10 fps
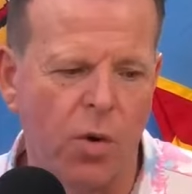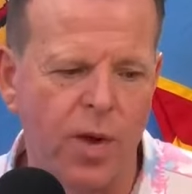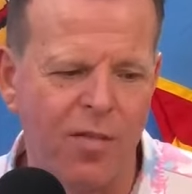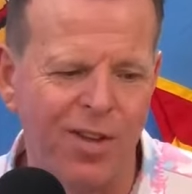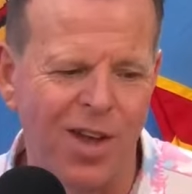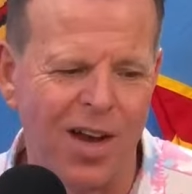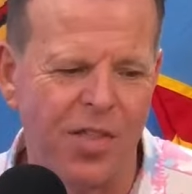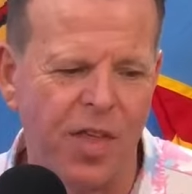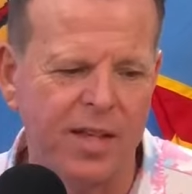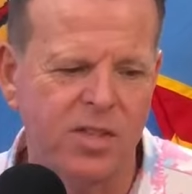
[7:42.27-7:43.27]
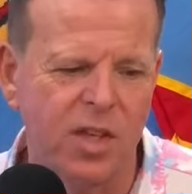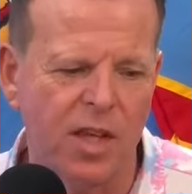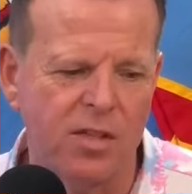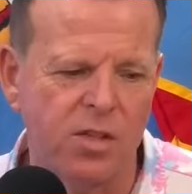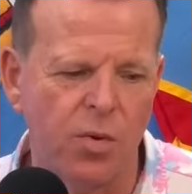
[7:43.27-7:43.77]
we have a lot of things to
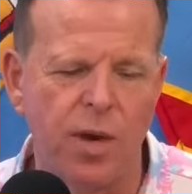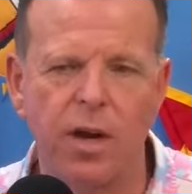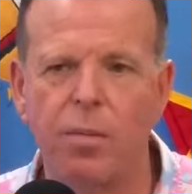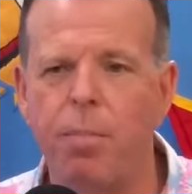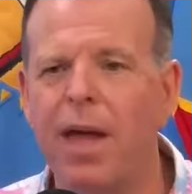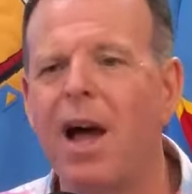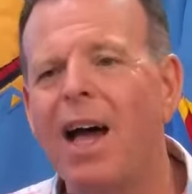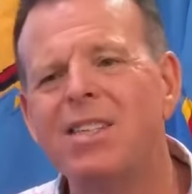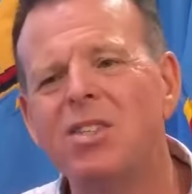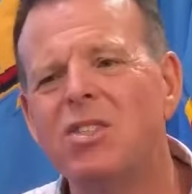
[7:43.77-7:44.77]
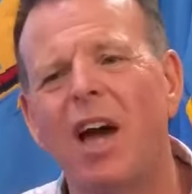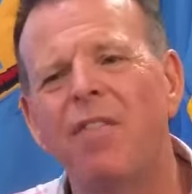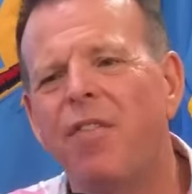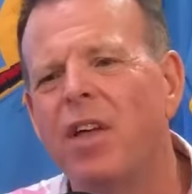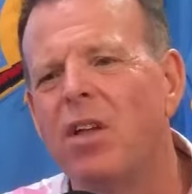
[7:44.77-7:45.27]
get to here. Ben, I
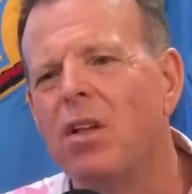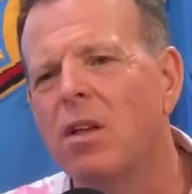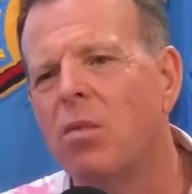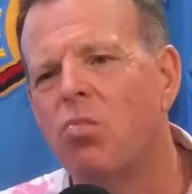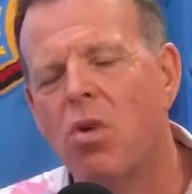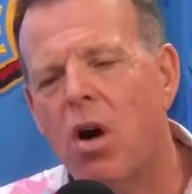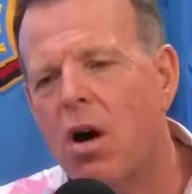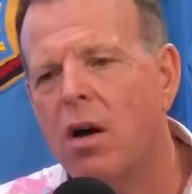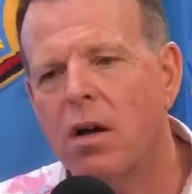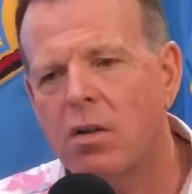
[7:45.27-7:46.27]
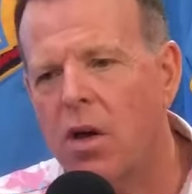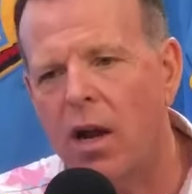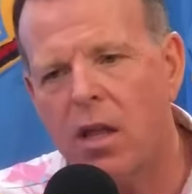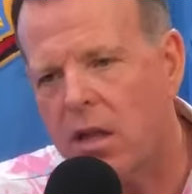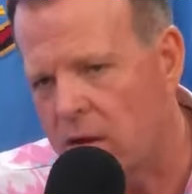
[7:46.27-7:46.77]
feel wrong
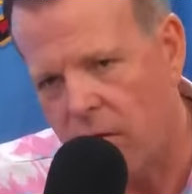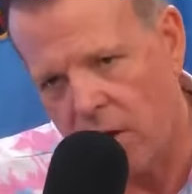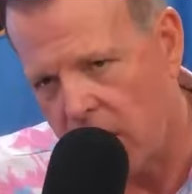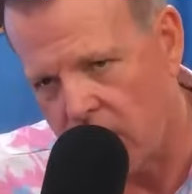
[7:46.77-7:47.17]
not including you.